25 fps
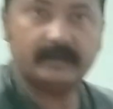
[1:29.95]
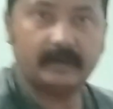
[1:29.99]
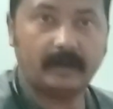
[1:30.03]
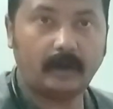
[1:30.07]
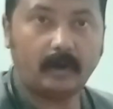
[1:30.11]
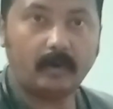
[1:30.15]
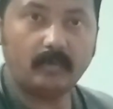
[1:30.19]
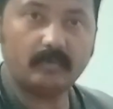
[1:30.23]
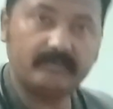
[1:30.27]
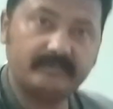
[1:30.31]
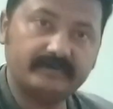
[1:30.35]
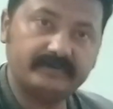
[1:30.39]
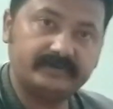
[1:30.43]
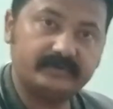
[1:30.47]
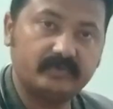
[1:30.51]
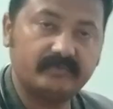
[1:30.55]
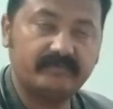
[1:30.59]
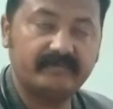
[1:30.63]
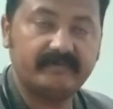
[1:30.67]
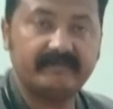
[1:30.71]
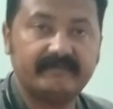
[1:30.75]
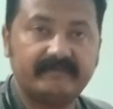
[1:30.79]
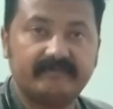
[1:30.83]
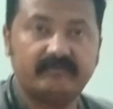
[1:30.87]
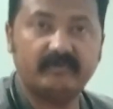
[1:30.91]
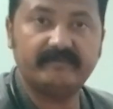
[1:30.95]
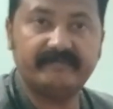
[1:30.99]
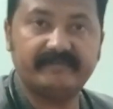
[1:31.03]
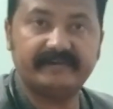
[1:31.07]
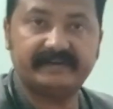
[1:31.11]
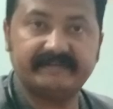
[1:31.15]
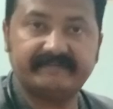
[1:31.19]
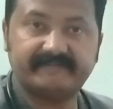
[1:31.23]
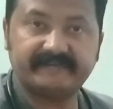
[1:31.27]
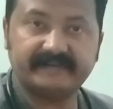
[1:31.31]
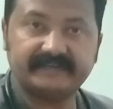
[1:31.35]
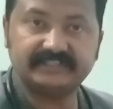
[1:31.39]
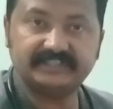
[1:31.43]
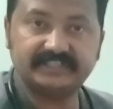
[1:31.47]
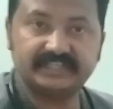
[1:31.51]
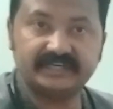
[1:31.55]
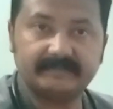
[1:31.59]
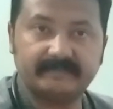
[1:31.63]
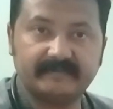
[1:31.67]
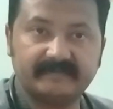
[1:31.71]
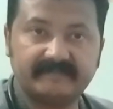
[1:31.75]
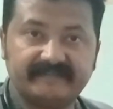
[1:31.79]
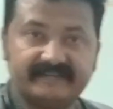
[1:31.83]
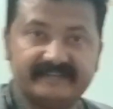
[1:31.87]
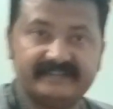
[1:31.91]
How we will
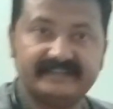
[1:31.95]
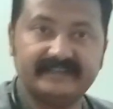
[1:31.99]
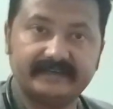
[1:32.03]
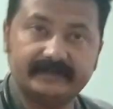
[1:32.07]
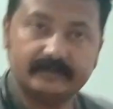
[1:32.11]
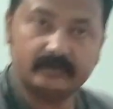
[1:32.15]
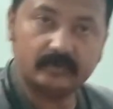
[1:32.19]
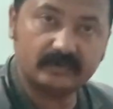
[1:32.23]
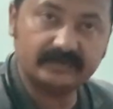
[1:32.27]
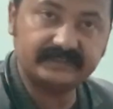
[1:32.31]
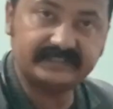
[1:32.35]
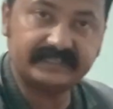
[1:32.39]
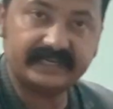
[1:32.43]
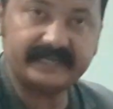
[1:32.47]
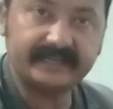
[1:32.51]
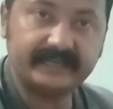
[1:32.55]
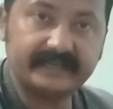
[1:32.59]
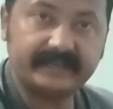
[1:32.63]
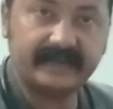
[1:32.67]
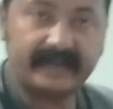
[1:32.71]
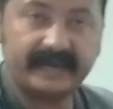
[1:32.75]
differentiate between the neurogenic